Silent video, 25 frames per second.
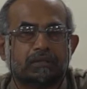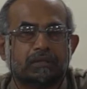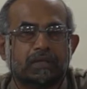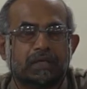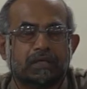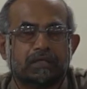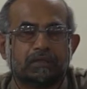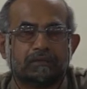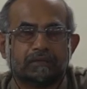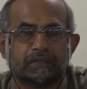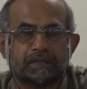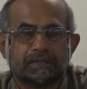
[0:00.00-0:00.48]

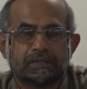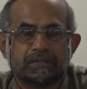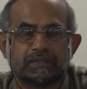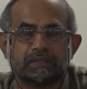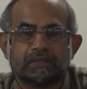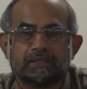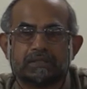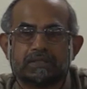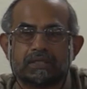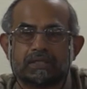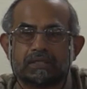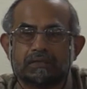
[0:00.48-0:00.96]

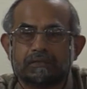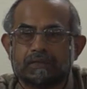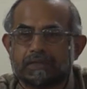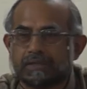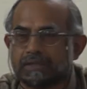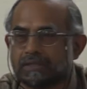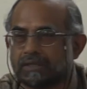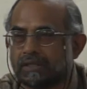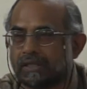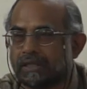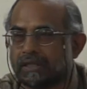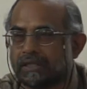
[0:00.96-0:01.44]
Adivasis,
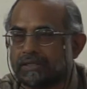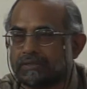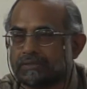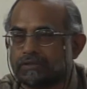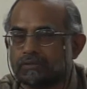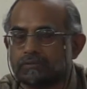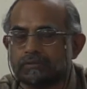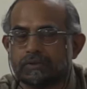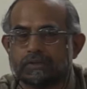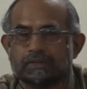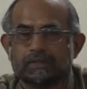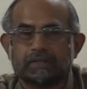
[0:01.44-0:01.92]
Adivasi rights,
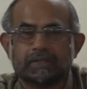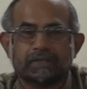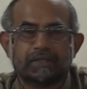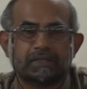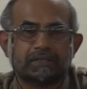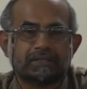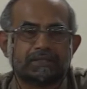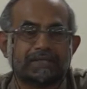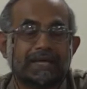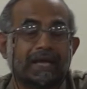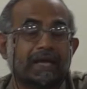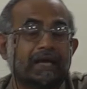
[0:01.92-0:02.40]
human
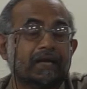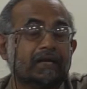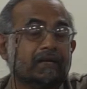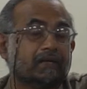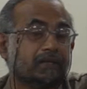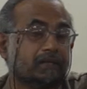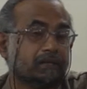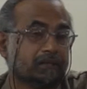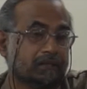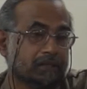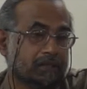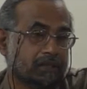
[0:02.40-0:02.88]
rights,
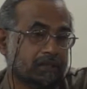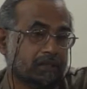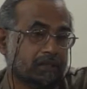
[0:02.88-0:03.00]
and